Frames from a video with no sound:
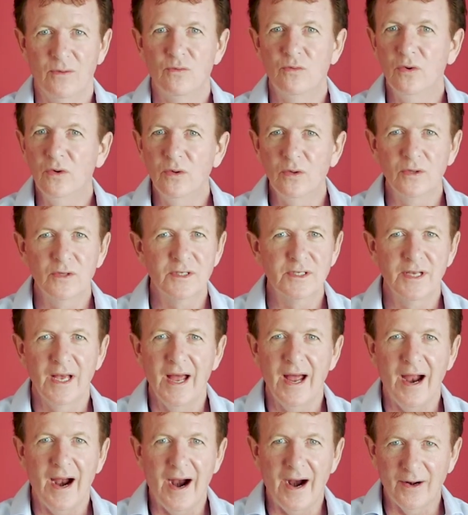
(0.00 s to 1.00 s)
Rules
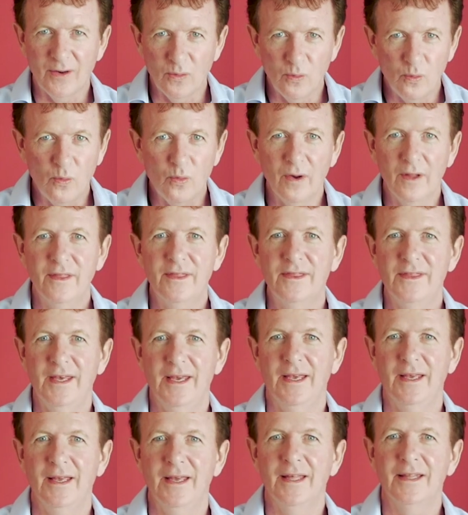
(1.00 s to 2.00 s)
are the one
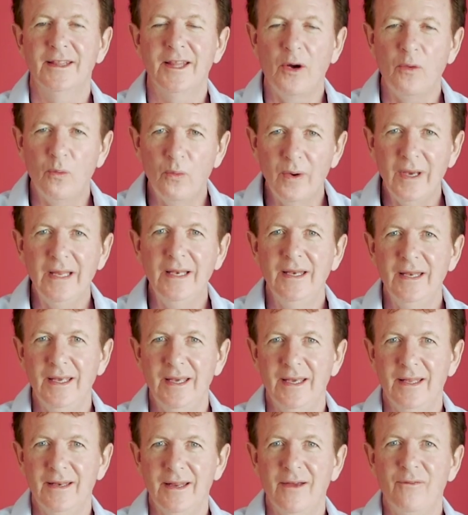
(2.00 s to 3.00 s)
thing that we
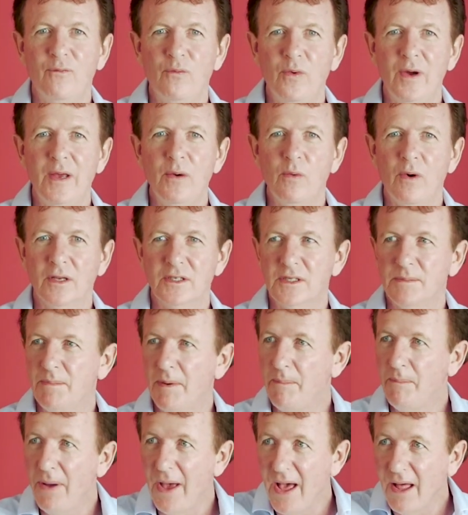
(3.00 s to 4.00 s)
need if we want to
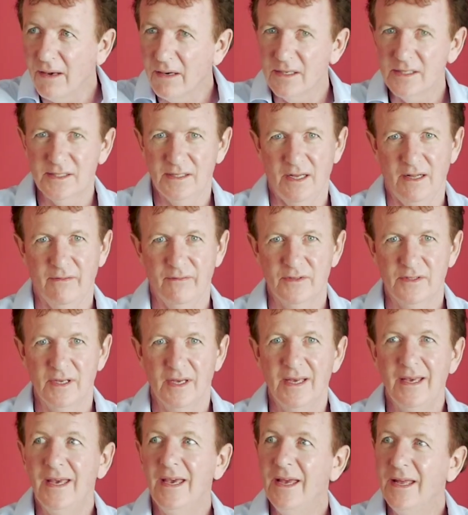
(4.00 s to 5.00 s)
propel ourselves
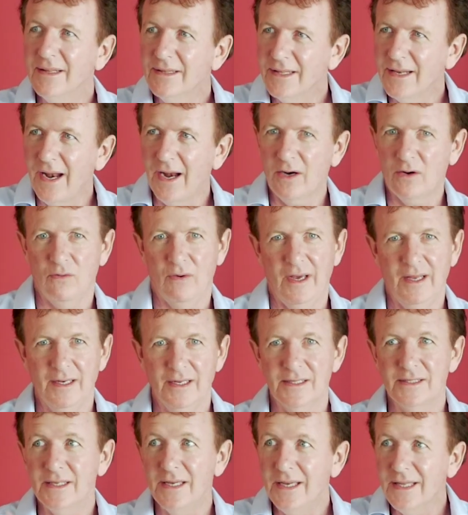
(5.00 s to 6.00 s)
into that
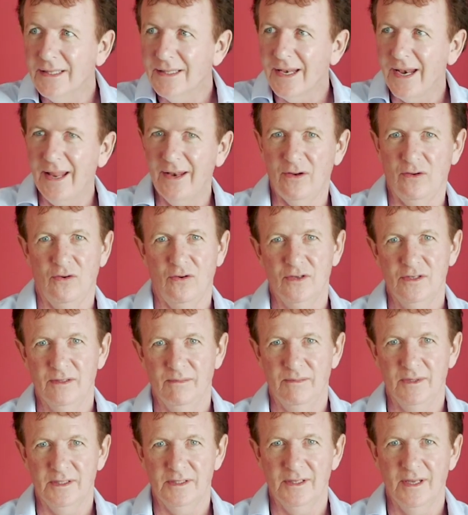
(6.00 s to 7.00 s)
greatness, into that
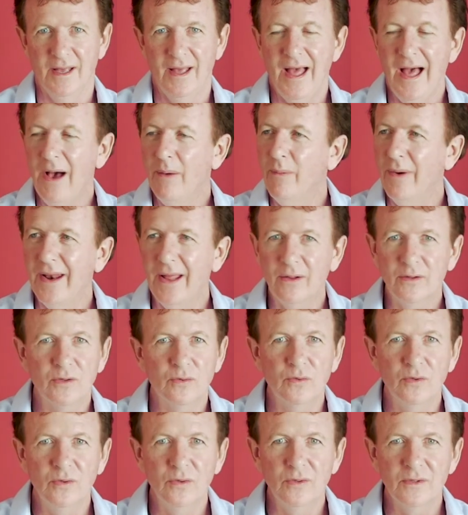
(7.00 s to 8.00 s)
awesomeness. And without the
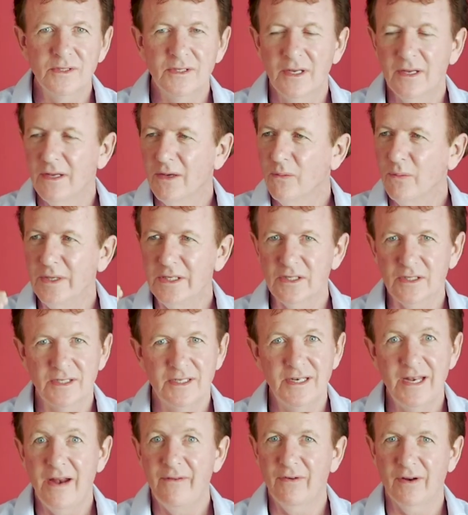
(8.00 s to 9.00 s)
rules, we just
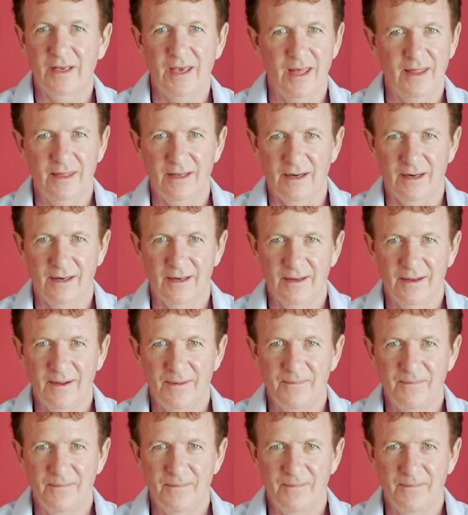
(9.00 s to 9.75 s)
never get there.